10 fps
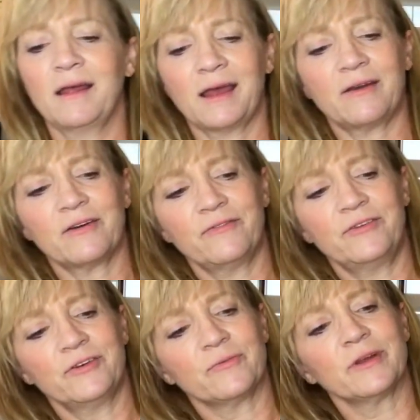I don't know if
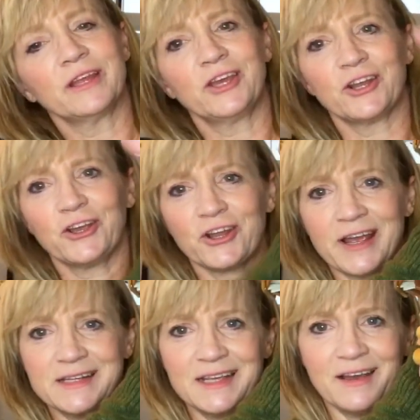you can really get a good
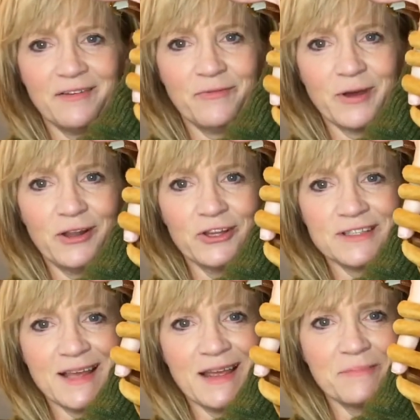idea of what it looks
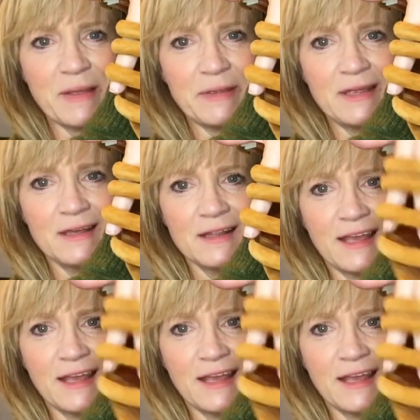like, maybe like